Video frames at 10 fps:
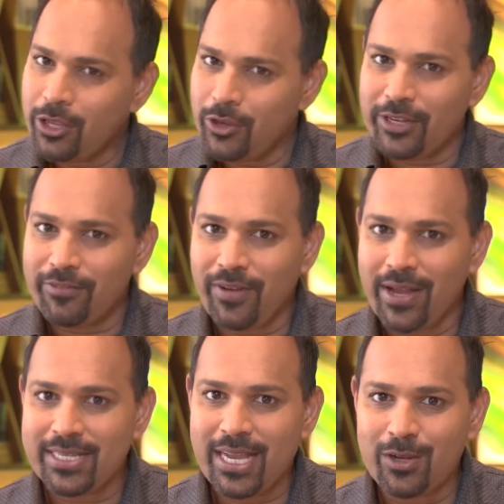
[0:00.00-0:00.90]
You can
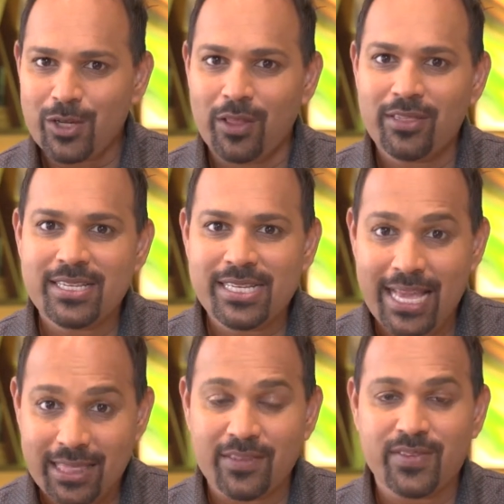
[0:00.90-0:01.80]
find out on the
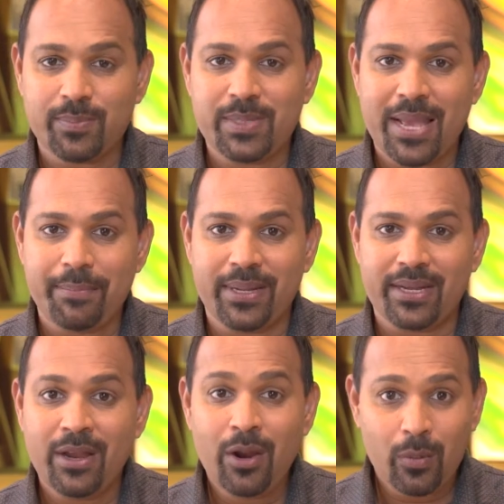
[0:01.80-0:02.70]
10th of
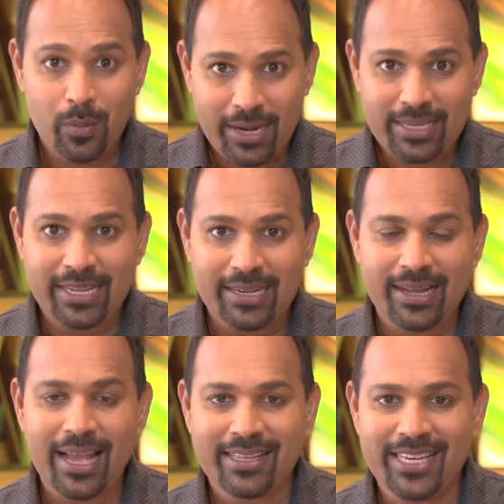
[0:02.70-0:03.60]
September, right here
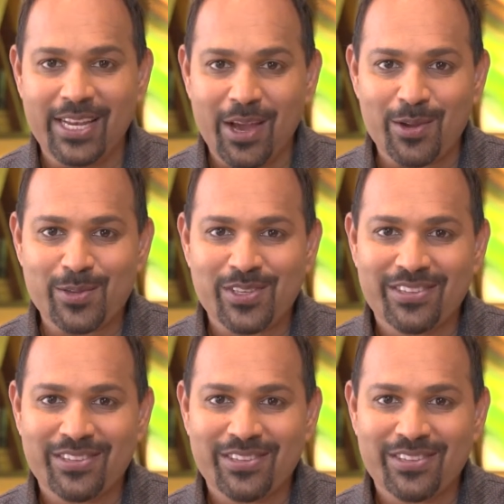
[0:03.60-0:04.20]
at Nino's.